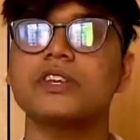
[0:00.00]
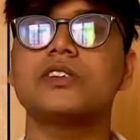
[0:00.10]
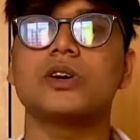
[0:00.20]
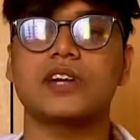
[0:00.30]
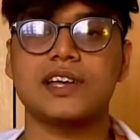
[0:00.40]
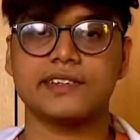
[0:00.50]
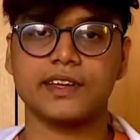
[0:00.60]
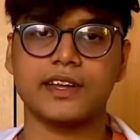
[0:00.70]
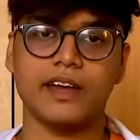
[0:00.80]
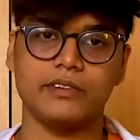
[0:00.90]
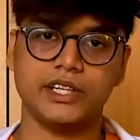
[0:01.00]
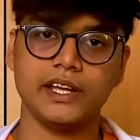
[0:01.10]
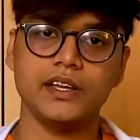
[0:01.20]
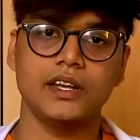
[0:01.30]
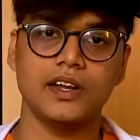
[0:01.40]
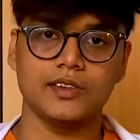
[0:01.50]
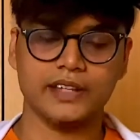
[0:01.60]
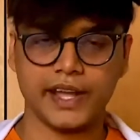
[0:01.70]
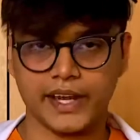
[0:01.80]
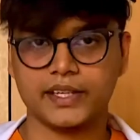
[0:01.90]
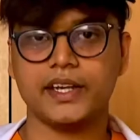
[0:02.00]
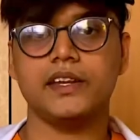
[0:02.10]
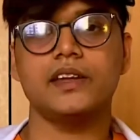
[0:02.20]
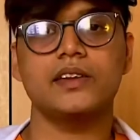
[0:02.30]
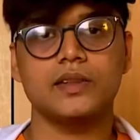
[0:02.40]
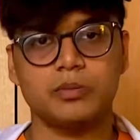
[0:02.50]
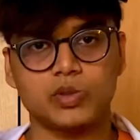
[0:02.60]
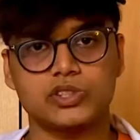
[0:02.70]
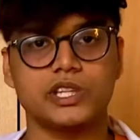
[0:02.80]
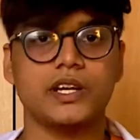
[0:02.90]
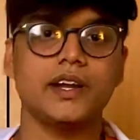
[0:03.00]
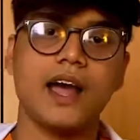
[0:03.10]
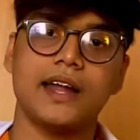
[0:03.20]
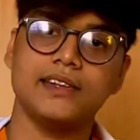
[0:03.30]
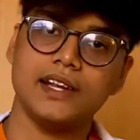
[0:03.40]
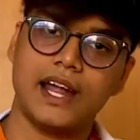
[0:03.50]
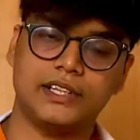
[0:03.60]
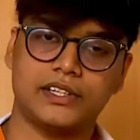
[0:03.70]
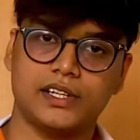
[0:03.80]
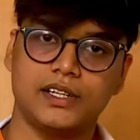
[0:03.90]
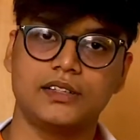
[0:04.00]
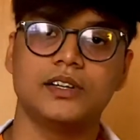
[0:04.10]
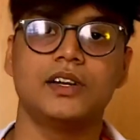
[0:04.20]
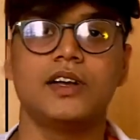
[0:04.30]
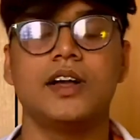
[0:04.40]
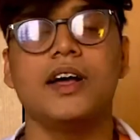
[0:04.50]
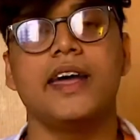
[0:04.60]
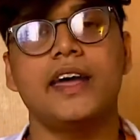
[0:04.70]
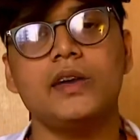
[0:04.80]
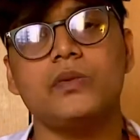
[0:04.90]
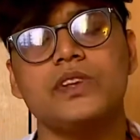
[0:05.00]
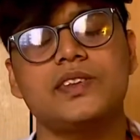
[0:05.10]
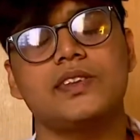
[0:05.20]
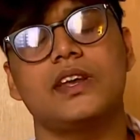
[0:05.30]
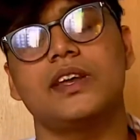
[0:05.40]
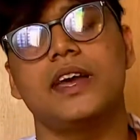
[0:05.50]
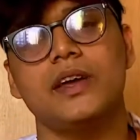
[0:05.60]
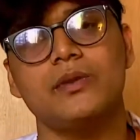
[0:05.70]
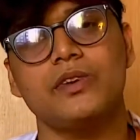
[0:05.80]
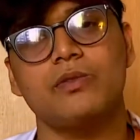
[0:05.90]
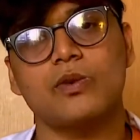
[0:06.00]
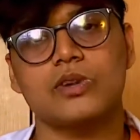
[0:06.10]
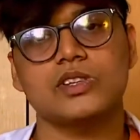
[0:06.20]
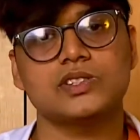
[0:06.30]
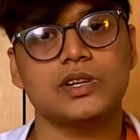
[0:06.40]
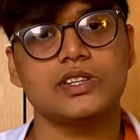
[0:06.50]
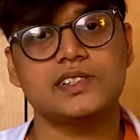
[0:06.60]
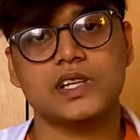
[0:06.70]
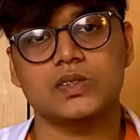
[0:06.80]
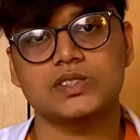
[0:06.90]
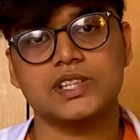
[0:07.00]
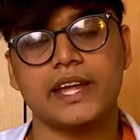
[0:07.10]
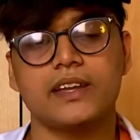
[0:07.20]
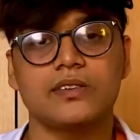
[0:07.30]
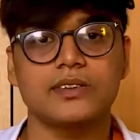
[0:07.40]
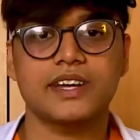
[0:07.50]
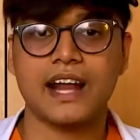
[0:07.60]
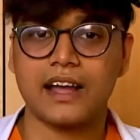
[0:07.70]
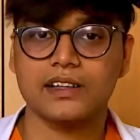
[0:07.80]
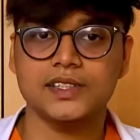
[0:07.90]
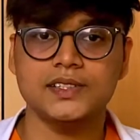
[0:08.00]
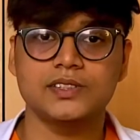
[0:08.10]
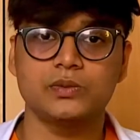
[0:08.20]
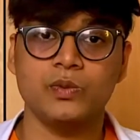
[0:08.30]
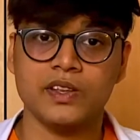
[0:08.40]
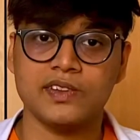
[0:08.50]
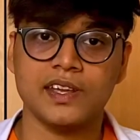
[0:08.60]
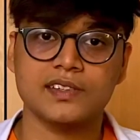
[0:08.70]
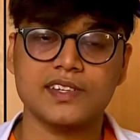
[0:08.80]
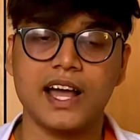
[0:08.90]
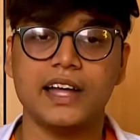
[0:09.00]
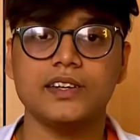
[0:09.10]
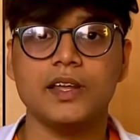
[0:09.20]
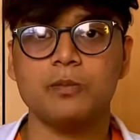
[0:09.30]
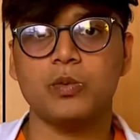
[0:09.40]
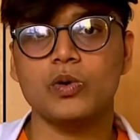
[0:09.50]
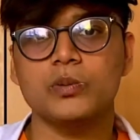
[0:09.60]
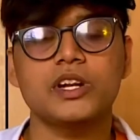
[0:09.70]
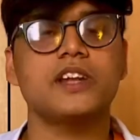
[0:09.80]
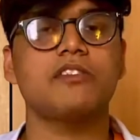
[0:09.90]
thoracic cavity, the anterior, the posterior and the lateral. Here we focus on the sounds like crackles, wheezing and the pulmonary